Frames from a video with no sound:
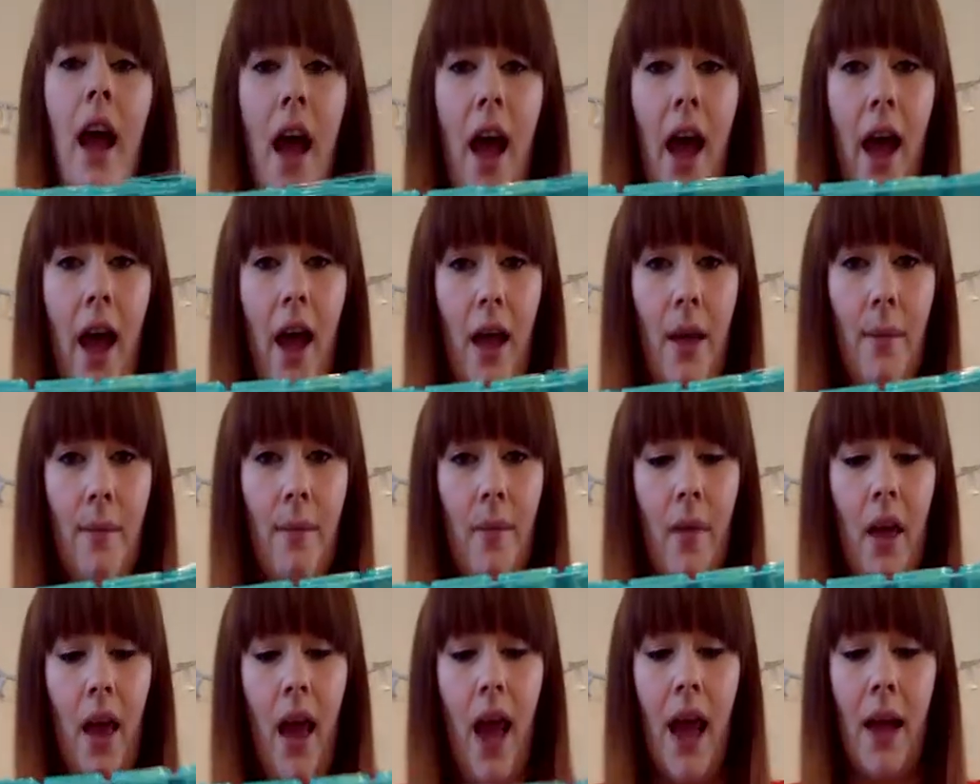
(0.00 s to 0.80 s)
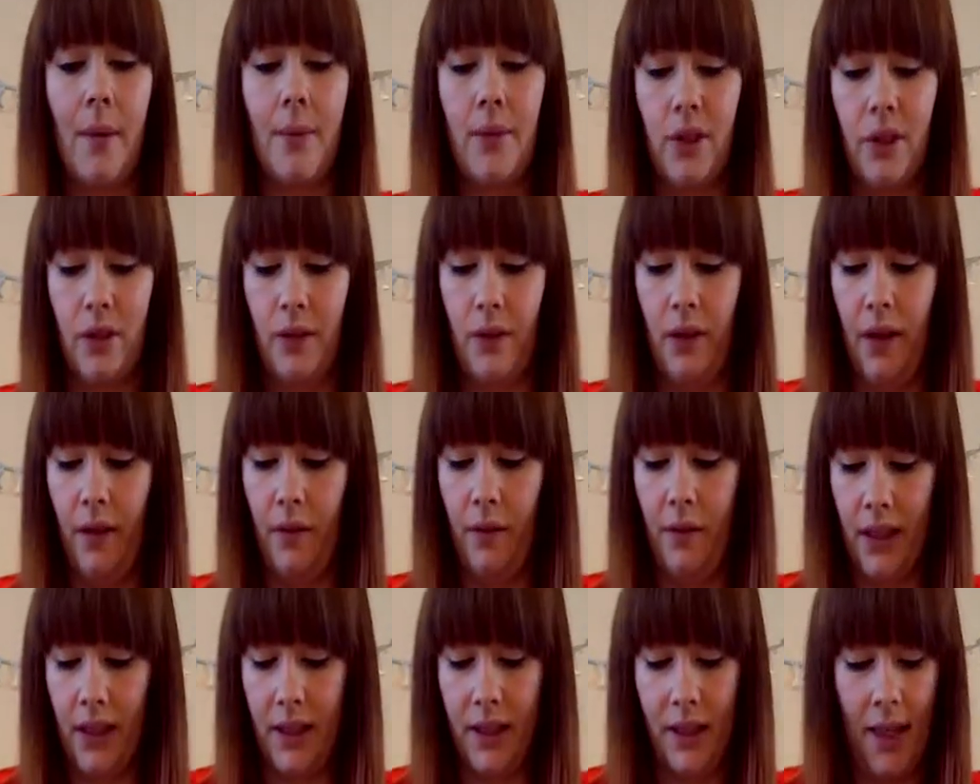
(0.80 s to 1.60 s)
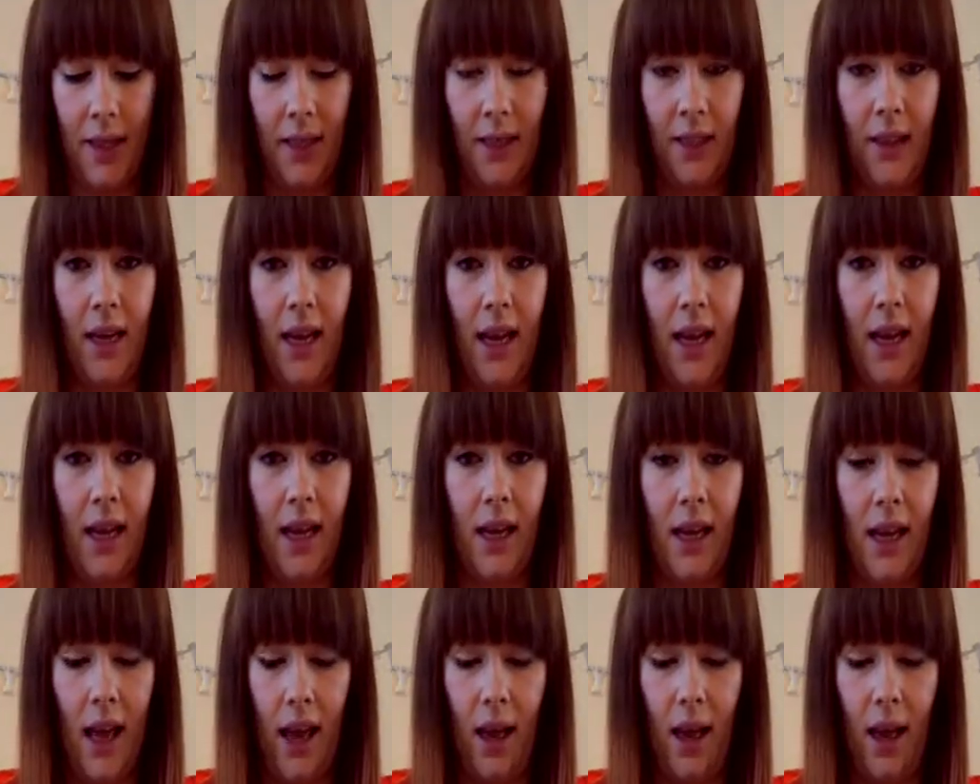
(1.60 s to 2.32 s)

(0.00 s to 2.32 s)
Absolutely fantastic.